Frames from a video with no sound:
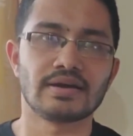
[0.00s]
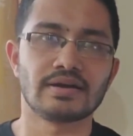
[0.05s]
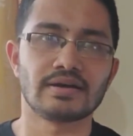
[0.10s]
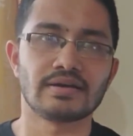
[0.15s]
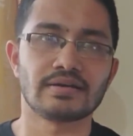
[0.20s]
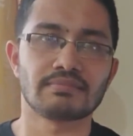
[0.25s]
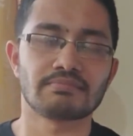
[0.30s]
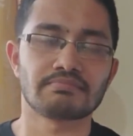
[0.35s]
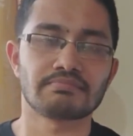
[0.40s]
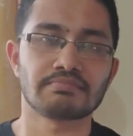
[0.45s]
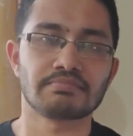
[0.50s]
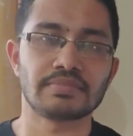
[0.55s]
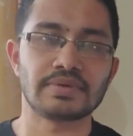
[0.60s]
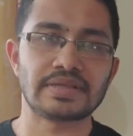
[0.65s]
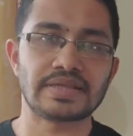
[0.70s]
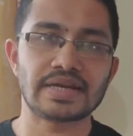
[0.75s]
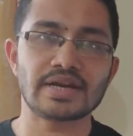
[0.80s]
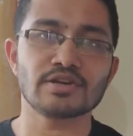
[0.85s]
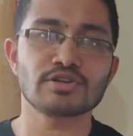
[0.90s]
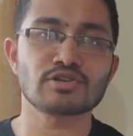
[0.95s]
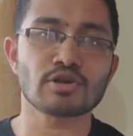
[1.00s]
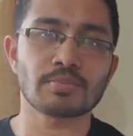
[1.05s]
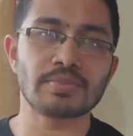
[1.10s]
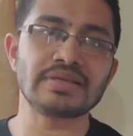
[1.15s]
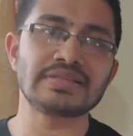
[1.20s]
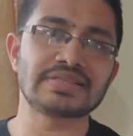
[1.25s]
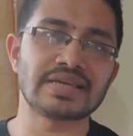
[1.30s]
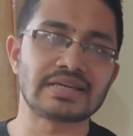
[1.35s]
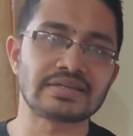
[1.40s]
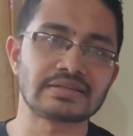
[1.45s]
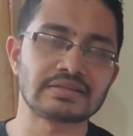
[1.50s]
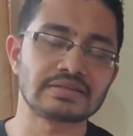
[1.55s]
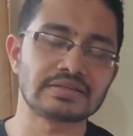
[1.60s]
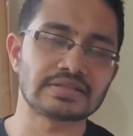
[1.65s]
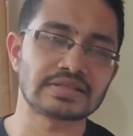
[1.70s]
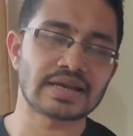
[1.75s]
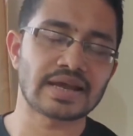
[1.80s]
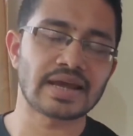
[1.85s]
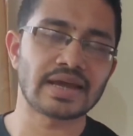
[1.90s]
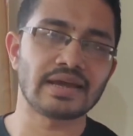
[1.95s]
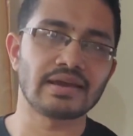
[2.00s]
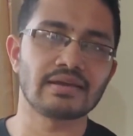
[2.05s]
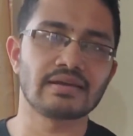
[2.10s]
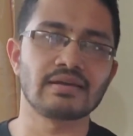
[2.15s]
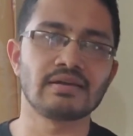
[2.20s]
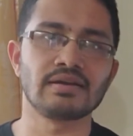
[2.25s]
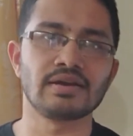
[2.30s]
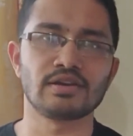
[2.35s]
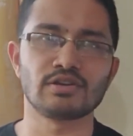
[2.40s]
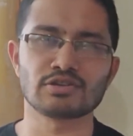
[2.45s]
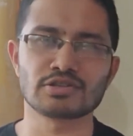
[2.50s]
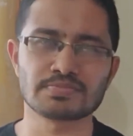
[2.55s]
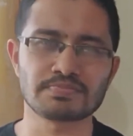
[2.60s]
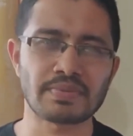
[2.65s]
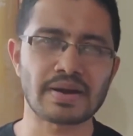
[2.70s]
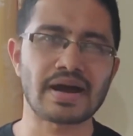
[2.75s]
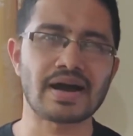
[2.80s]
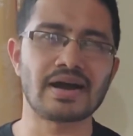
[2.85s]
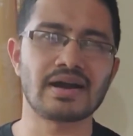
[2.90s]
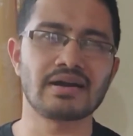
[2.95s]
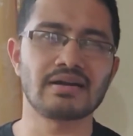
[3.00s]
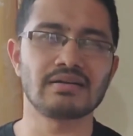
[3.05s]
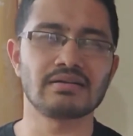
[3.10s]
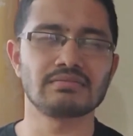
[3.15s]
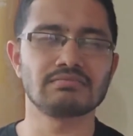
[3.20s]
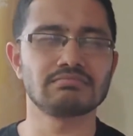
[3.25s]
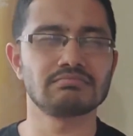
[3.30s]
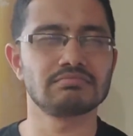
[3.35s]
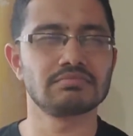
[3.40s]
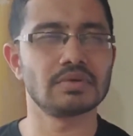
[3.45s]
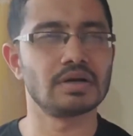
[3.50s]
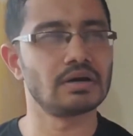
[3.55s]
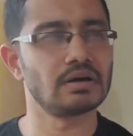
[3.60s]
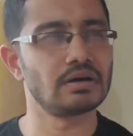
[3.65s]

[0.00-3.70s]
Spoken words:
There are shopping centers like, Spar,